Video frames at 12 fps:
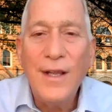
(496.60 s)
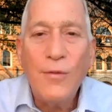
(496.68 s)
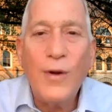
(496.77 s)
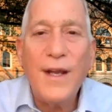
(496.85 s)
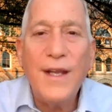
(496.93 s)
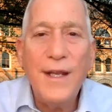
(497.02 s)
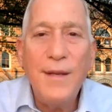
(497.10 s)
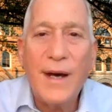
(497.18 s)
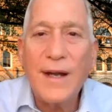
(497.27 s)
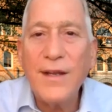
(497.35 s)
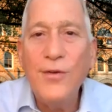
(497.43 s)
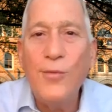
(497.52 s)
where
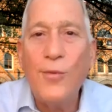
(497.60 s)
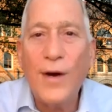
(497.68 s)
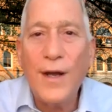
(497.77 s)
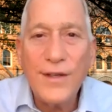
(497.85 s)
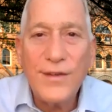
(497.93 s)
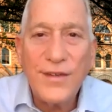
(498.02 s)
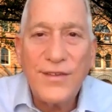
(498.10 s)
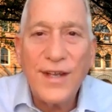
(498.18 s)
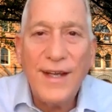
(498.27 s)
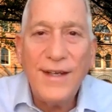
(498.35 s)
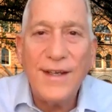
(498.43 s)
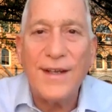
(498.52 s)
anybody who wanted to
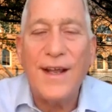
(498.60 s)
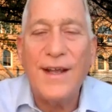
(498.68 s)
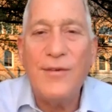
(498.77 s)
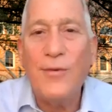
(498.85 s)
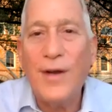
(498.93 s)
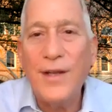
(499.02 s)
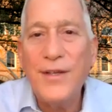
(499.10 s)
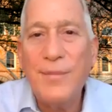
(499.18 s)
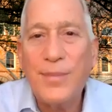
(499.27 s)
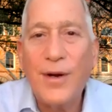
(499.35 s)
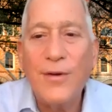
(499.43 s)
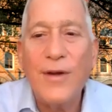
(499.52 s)
take it and run the
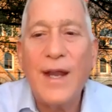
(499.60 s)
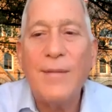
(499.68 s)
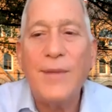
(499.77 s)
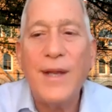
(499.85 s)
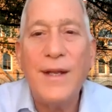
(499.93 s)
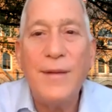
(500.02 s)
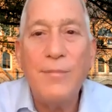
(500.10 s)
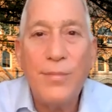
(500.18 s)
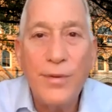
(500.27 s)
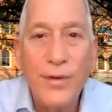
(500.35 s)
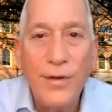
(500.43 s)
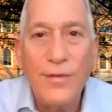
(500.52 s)
program and
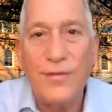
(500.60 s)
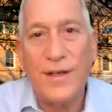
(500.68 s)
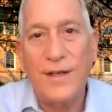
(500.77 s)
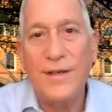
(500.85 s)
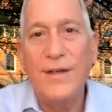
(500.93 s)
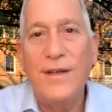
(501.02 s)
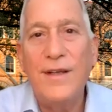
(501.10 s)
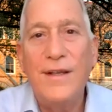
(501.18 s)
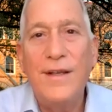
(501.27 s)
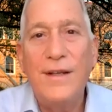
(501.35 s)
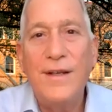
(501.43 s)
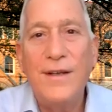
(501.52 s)
improve it
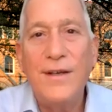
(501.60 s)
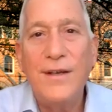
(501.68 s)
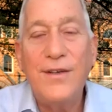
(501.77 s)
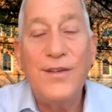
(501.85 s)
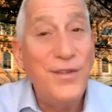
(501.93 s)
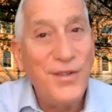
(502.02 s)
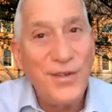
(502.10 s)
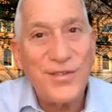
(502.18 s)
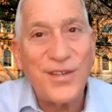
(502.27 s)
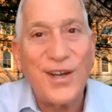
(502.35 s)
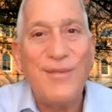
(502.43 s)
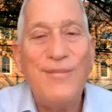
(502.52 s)
could do
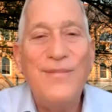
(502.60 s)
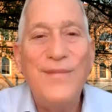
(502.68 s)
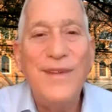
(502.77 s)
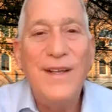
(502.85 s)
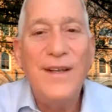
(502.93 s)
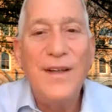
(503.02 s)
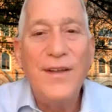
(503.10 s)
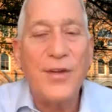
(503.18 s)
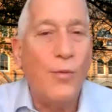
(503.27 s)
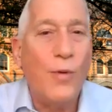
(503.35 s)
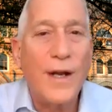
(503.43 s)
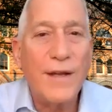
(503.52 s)
so. So
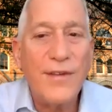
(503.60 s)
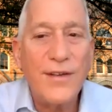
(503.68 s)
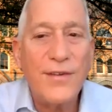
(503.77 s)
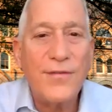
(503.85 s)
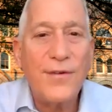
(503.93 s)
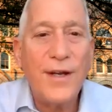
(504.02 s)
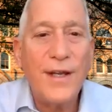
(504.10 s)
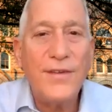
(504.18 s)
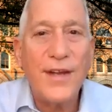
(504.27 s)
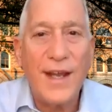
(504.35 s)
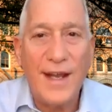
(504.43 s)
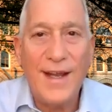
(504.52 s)
one of his
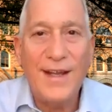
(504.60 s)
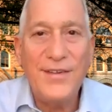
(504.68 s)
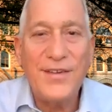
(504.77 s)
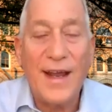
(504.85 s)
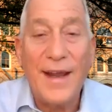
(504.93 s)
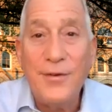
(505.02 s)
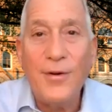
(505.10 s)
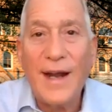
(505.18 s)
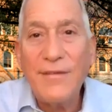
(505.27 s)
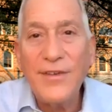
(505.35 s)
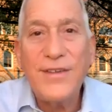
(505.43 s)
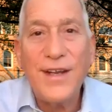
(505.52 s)
friends adds a
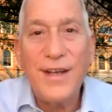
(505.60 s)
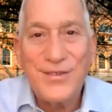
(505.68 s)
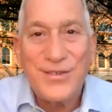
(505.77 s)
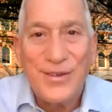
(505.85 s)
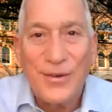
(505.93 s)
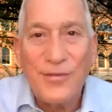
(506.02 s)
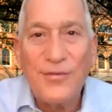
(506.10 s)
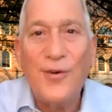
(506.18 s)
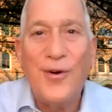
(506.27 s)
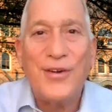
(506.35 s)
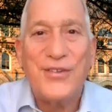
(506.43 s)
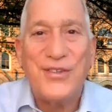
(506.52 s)
gravitational
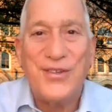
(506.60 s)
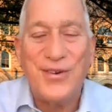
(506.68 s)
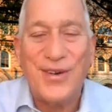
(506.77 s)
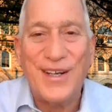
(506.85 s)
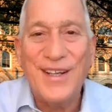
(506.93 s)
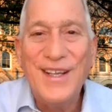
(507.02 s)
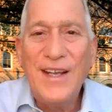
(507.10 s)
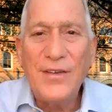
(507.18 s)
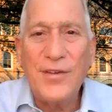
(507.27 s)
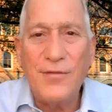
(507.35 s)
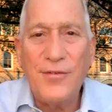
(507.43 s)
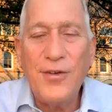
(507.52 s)
force to it.
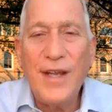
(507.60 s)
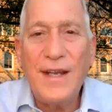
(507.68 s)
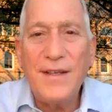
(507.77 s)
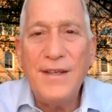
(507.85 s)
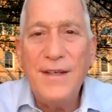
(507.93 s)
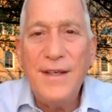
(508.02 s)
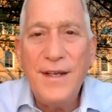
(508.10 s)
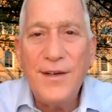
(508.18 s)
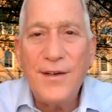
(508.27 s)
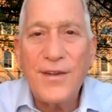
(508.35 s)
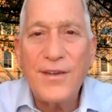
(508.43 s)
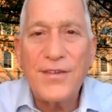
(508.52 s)
So if you get
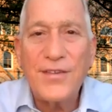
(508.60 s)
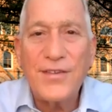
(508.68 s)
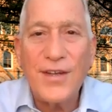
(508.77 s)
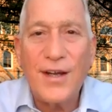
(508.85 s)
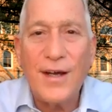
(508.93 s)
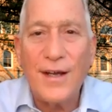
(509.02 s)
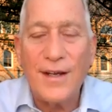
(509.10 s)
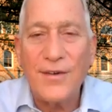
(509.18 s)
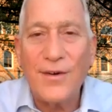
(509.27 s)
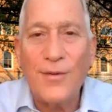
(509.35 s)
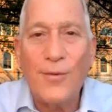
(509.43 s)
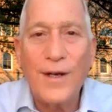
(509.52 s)
near the sun
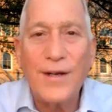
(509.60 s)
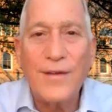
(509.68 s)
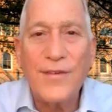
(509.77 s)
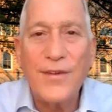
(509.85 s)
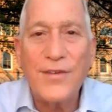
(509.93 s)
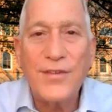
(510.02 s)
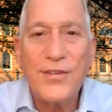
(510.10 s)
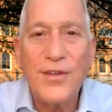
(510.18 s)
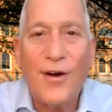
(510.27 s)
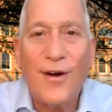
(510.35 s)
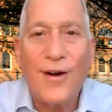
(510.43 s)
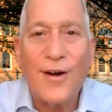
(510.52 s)
or one of the
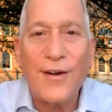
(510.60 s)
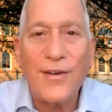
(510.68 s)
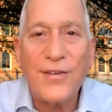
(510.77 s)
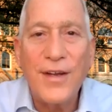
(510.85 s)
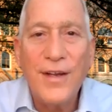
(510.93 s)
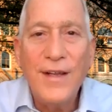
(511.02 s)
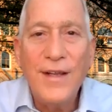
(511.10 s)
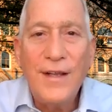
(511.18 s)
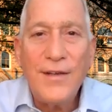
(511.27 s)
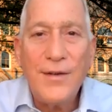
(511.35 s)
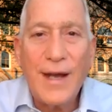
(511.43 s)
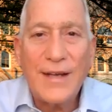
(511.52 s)
stars,
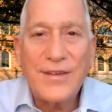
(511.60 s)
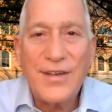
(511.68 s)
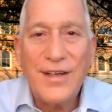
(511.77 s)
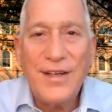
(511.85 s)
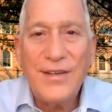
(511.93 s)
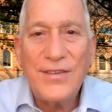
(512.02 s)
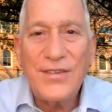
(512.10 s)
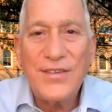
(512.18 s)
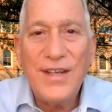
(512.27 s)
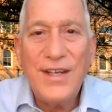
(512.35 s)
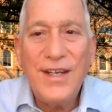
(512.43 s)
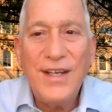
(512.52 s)
you actually
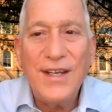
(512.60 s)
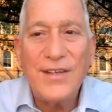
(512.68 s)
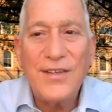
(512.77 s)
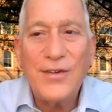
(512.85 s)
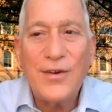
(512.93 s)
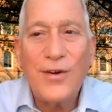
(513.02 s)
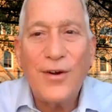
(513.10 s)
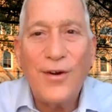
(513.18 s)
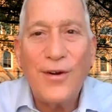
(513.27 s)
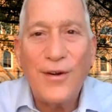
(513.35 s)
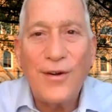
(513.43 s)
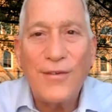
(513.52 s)
see it
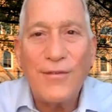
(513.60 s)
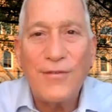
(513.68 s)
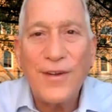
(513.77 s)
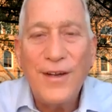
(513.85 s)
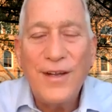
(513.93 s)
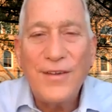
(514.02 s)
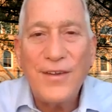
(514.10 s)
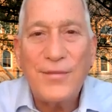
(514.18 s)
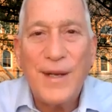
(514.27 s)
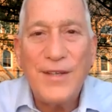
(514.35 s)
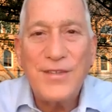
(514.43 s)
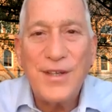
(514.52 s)
curve, the
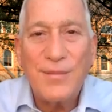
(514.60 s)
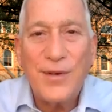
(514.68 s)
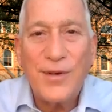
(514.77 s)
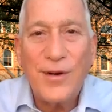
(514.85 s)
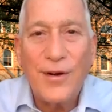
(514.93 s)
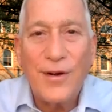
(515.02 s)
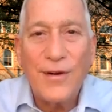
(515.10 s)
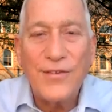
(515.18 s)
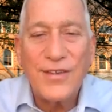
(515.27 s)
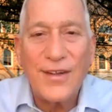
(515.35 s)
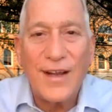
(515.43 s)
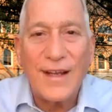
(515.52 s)
spaceship curves
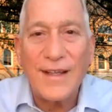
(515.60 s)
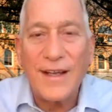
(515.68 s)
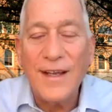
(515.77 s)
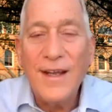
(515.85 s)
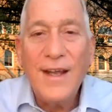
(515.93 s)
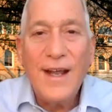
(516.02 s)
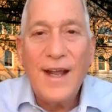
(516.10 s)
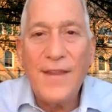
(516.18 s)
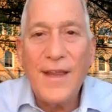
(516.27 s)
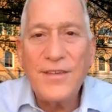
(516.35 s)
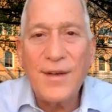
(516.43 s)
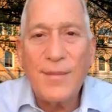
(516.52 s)
slightly. And
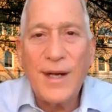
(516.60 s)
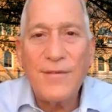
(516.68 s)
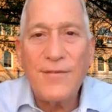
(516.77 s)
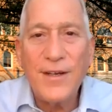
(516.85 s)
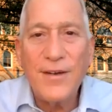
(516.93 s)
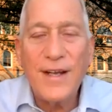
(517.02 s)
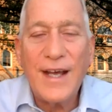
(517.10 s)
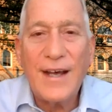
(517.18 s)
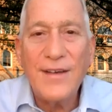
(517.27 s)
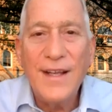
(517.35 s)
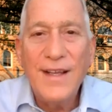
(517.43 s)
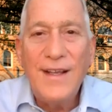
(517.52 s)
then somebody figured
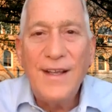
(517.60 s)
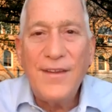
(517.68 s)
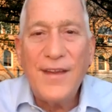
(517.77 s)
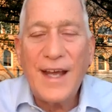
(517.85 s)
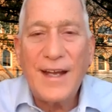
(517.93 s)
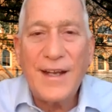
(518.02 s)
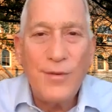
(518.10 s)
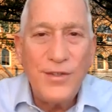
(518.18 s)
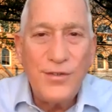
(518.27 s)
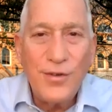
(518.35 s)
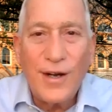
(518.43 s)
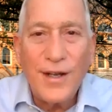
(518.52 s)
out that it
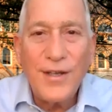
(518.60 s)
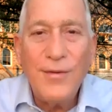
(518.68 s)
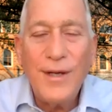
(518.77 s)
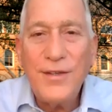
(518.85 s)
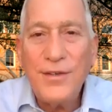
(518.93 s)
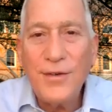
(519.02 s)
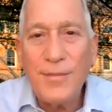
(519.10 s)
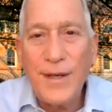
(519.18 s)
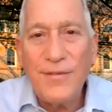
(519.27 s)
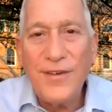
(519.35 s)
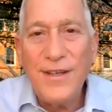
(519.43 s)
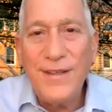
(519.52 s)
would draw you into it, but
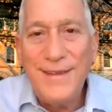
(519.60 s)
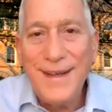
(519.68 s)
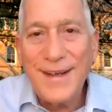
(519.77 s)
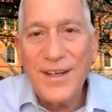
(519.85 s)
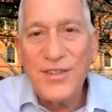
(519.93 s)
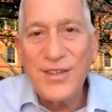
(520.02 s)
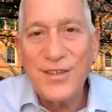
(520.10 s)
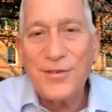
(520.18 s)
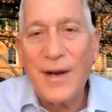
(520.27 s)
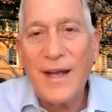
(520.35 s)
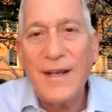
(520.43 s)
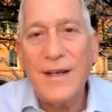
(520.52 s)
if you did it just
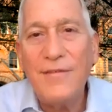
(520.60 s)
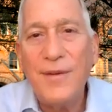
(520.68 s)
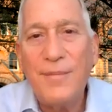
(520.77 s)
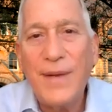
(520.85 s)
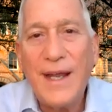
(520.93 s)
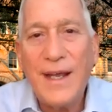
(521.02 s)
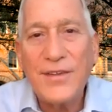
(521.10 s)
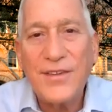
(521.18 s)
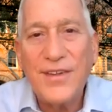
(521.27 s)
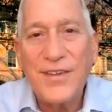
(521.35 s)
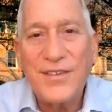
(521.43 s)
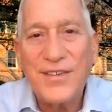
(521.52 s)
right, if you
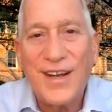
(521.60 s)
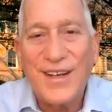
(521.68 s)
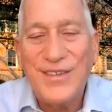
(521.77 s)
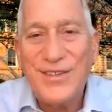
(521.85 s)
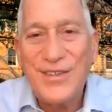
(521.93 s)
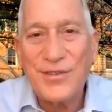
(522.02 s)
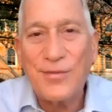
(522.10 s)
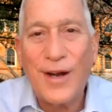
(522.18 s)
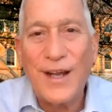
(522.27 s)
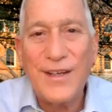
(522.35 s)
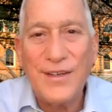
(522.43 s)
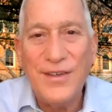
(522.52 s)
passed the sun just
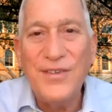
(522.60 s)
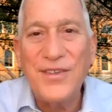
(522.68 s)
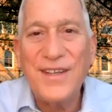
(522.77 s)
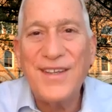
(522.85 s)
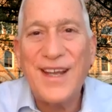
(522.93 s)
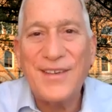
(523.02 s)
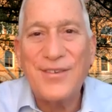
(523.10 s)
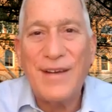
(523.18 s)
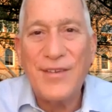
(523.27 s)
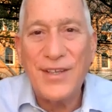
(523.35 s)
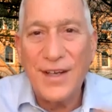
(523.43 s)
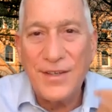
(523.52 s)
right using that
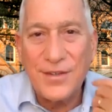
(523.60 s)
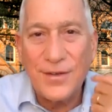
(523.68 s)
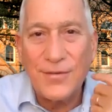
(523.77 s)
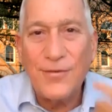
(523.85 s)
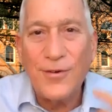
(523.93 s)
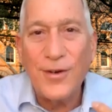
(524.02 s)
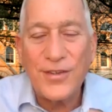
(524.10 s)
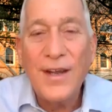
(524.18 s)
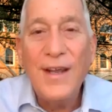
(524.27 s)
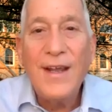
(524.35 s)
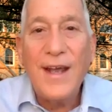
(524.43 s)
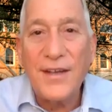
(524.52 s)
gravitational force
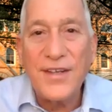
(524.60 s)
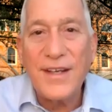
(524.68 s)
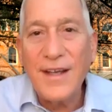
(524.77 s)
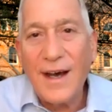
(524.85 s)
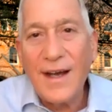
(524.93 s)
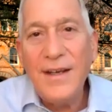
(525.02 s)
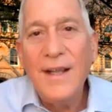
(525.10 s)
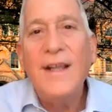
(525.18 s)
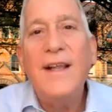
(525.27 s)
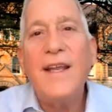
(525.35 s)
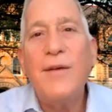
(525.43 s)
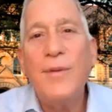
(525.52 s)
as a guide,
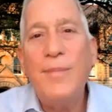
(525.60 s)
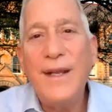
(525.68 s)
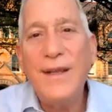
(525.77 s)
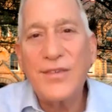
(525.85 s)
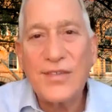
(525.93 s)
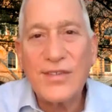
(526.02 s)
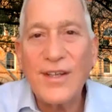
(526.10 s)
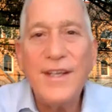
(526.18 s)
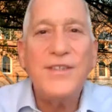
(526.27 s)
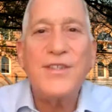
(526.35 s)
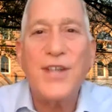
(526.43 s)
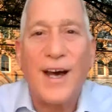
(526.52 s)
it would be a
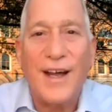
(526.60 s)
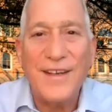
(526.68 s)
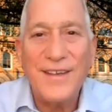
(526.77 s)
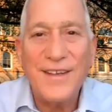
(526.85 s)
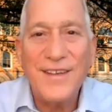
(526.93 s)
slingshot